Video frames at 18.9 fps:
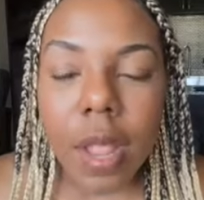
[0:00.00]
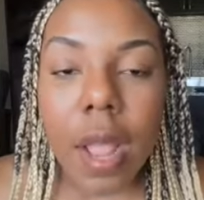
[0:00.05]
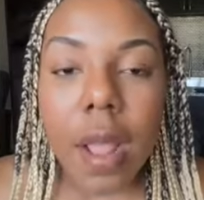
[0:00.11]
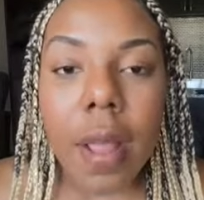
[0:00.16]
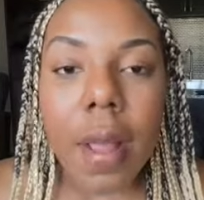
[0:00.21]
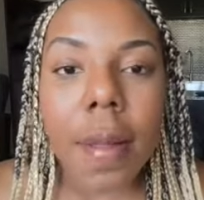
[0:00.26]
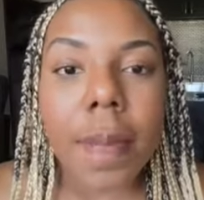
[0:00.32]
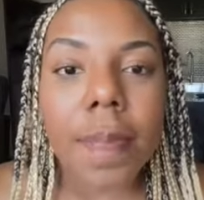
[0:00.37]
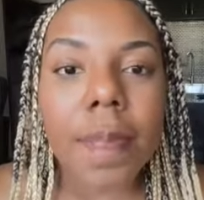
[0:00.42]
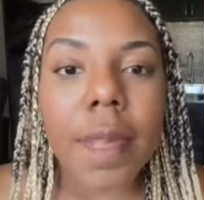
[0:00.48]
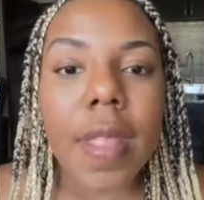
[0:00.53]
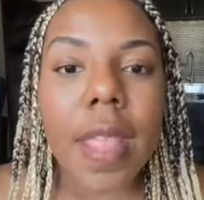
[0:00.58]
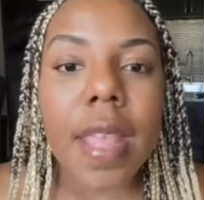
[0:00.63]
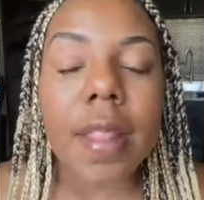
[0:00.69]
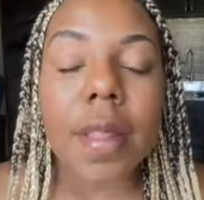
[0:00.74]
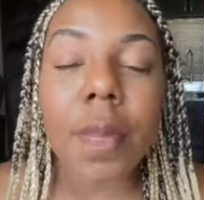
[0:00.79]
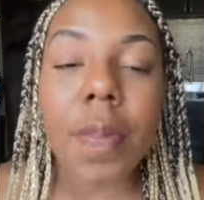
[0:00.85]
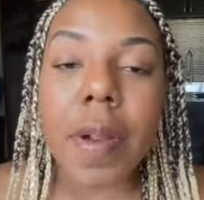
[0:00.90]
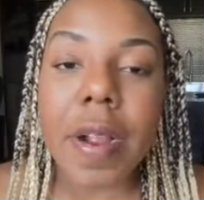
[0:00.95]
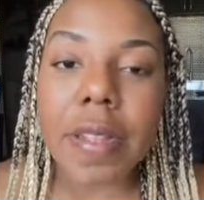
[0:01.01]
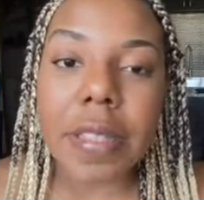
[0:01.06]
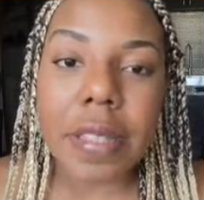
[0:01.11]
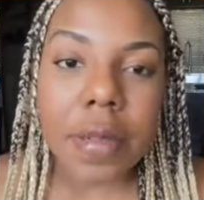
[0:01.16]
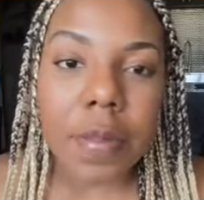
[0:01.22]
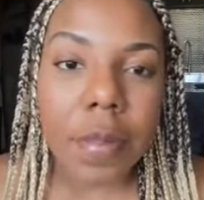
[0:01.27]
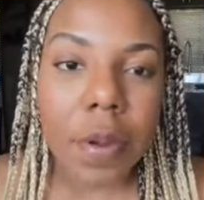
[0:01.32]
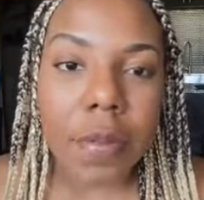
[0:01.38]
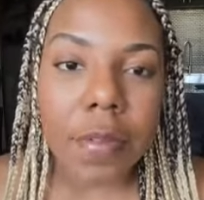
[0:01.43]
um, and the
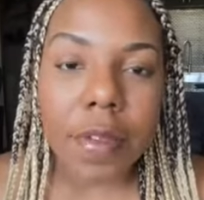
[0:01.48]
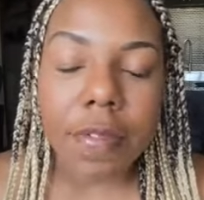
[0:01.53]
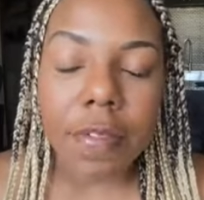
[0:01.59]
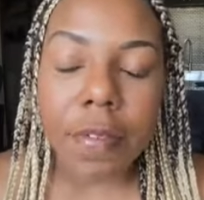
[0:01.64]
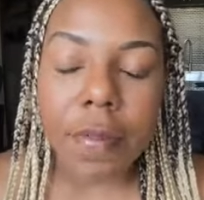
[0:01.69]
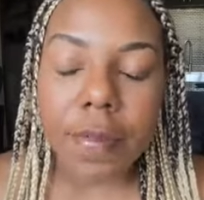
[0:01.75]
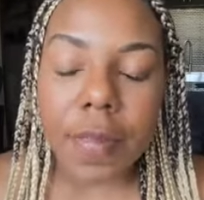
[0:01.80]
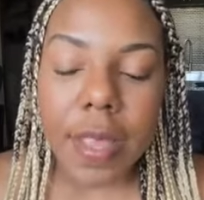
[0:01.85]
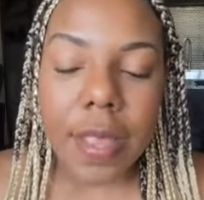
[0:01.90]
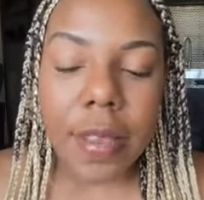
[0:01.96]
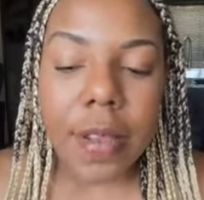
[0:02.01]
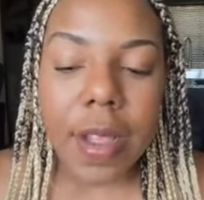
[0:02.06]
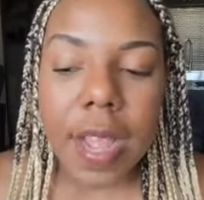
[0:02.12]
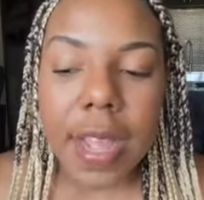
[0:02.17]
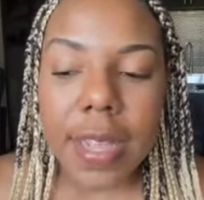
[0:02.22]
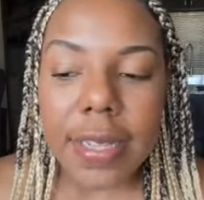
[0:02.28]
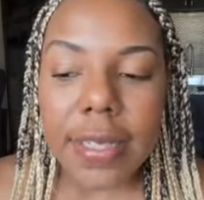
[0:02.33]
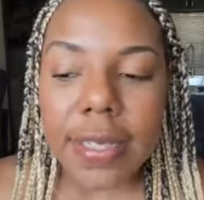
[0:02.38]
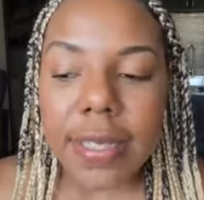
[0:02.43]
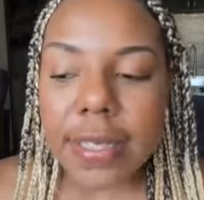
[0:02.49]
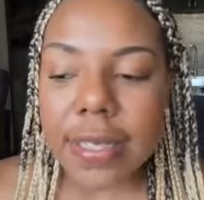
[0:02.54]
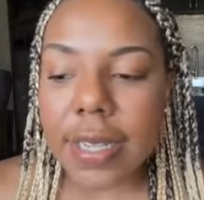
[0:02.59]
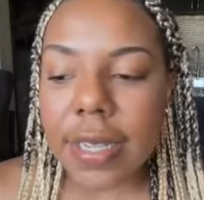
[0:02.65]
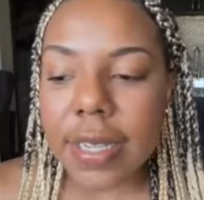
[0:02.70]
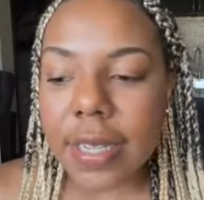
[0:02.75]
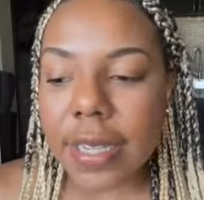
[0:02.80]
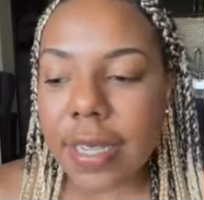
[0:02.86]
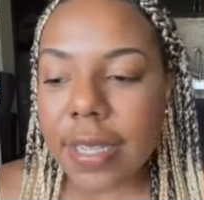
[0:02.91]
present moment for me you guys
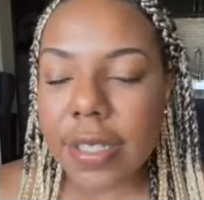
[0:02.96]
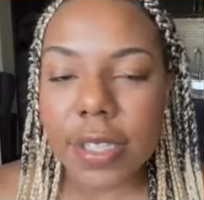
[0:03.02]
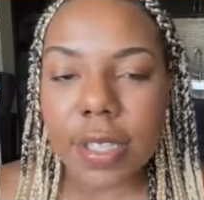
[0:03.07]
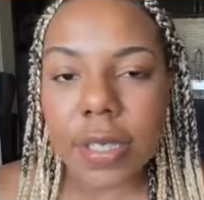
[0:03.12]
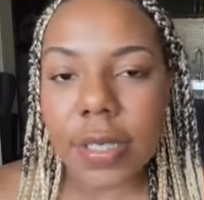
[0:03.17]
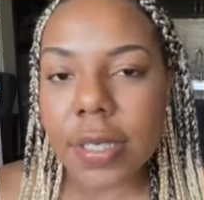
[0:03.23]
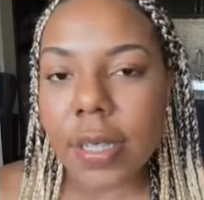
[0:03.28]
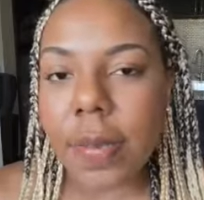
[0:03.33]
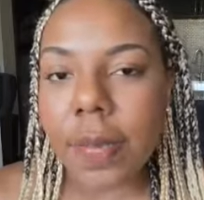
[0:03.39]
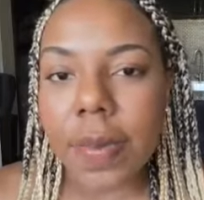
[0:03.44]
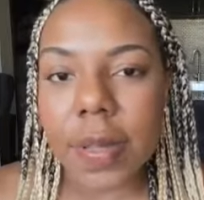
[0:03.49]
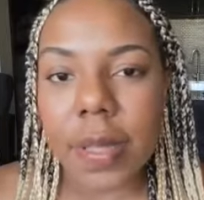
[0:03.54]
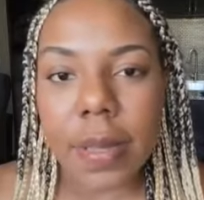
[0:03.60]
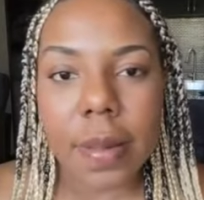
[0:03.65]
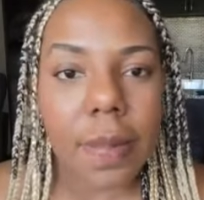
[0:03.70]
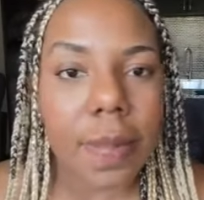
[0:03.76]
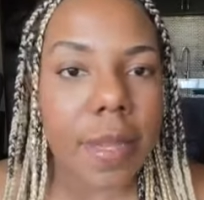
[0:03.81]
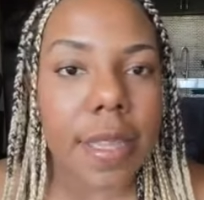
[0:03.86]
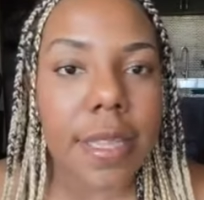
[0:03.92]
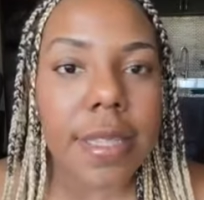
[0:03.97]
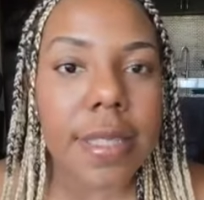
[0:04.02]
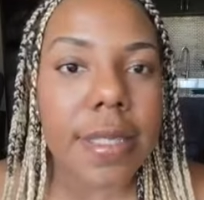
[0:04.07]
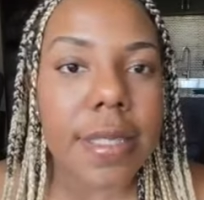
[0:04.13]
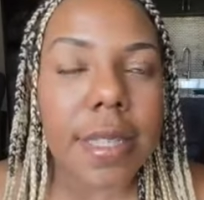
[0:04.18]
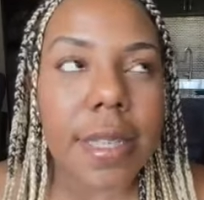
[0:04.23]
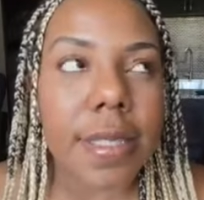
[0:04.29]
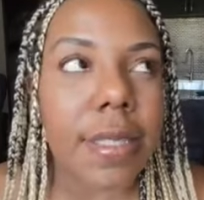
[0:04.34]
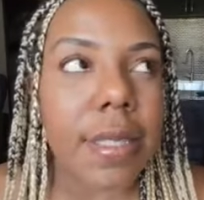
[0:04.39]
it's just complete
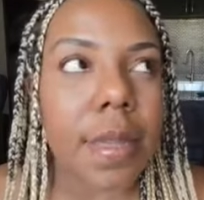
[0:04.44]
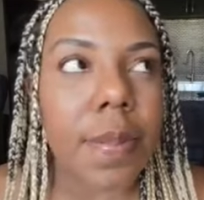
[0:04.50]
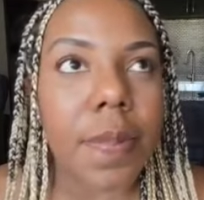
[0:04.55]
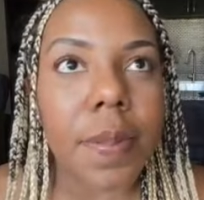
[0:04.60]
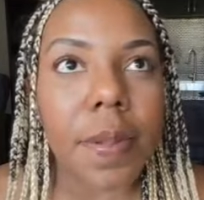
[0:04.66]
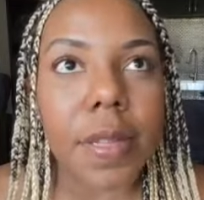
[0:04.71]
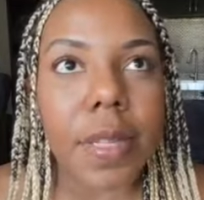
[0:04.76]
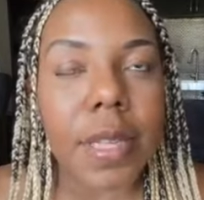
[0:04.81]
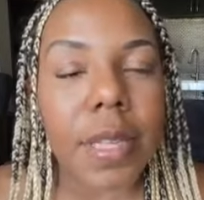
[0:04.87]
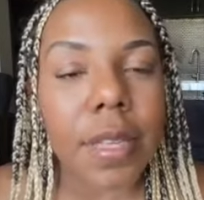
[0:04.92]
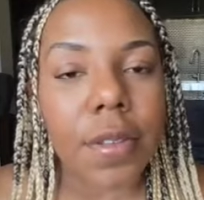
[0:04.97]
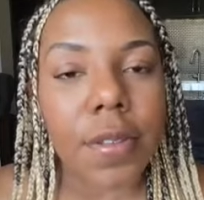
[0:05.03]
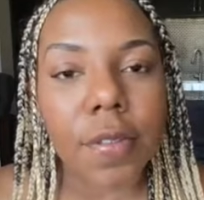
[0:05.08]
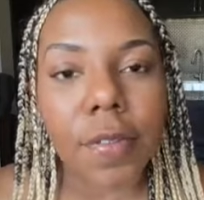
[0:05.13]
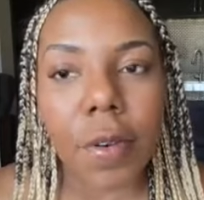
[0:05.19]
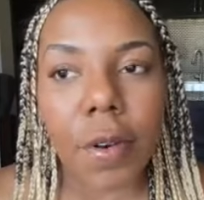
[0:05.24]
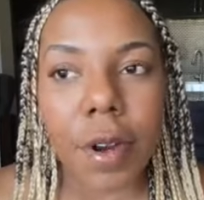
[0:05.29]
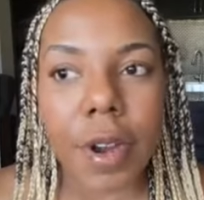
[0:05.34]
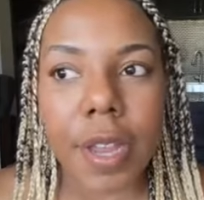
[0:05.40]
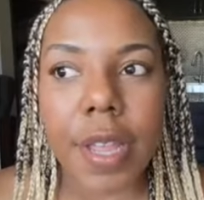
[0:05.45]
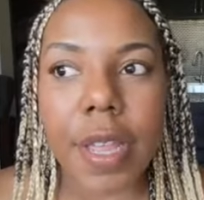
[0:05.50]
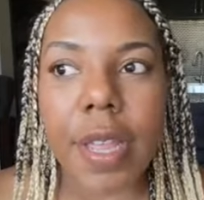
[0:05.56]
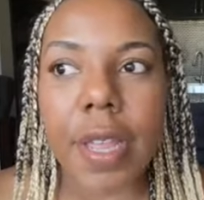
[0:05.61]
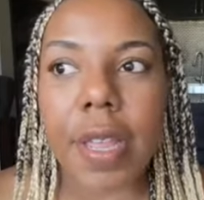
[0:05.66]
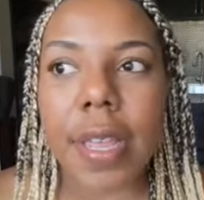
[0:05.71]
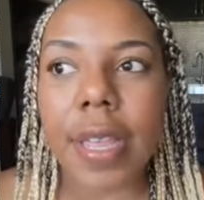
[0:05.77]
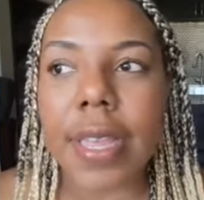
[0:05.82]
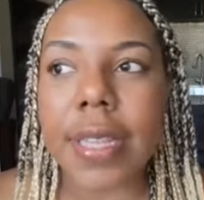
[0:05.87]
bliss it's complete
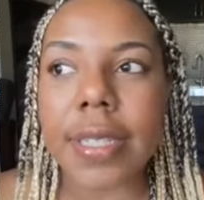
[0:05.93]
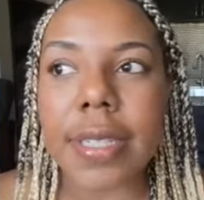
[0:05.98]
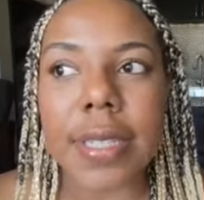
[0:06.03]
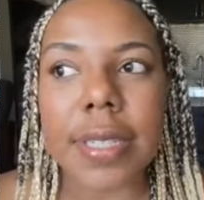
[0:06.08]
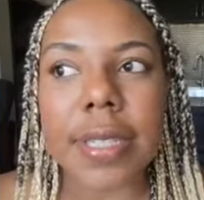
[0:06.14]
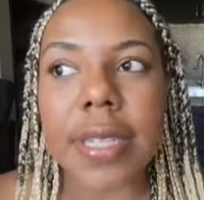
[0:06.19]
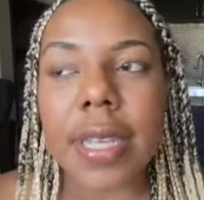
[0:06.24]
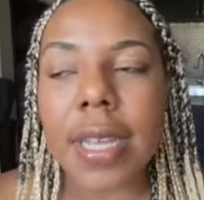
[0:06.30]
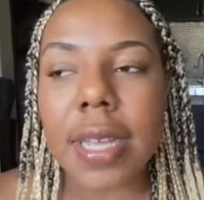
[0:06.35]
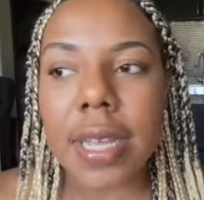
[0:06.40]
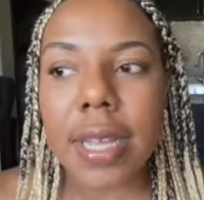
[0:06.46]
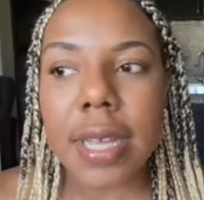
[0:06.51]
euphoria it's